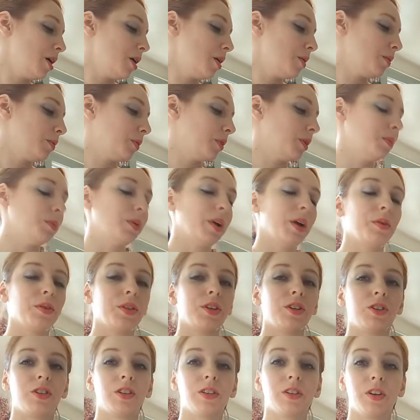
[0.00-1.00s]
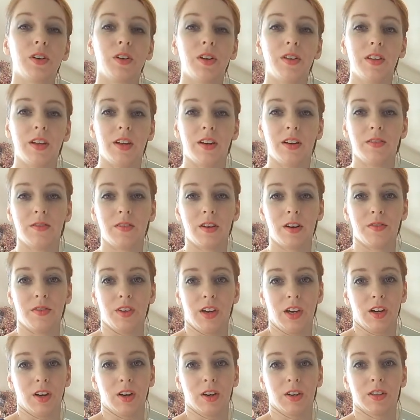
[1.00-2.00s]
We're going to play with the sugar on the end of our
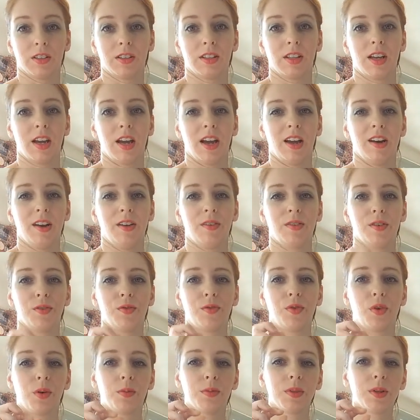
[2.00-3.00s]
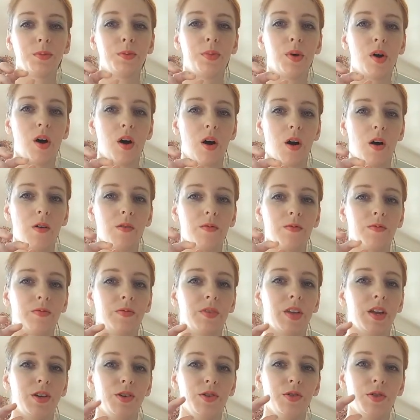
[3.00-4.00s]
fingers, and if it forms a ball
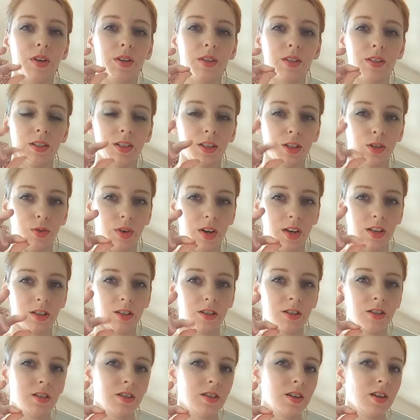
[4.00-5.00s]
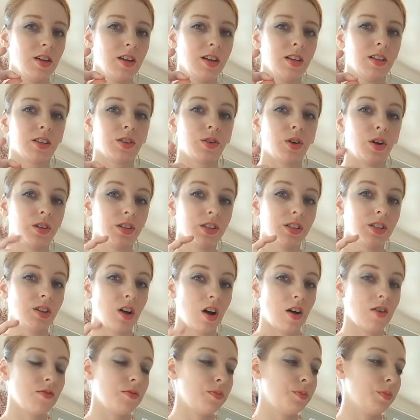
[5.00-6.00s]
that you can squish, it's called
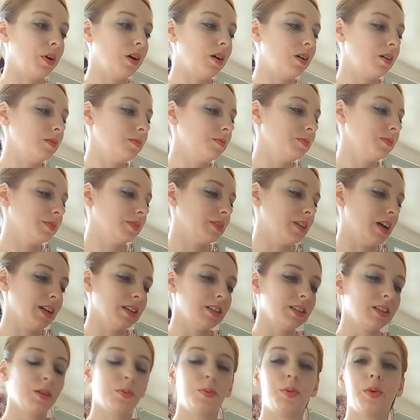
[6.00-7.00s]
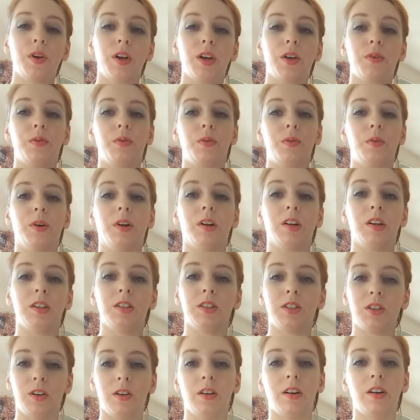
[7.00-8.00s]
softball. That's the point when we're going
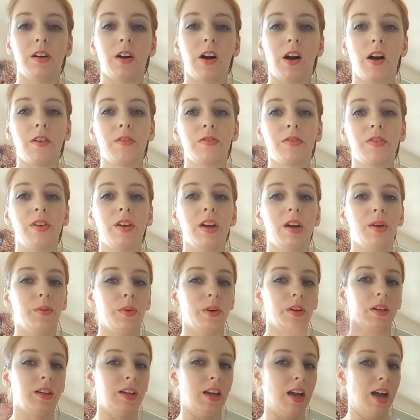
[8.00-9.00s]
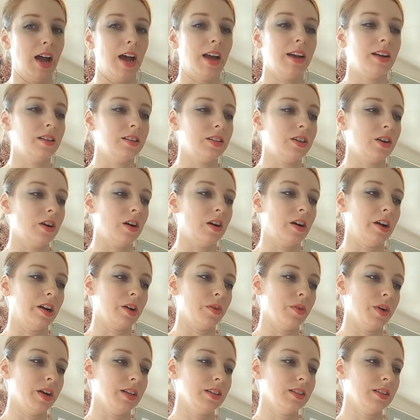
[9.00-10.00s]
to turn it off, and we're going to add it to our
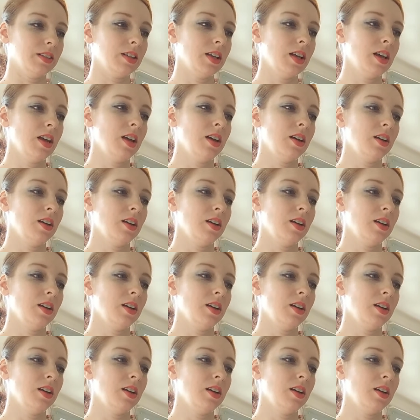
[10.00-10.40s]
egg whites.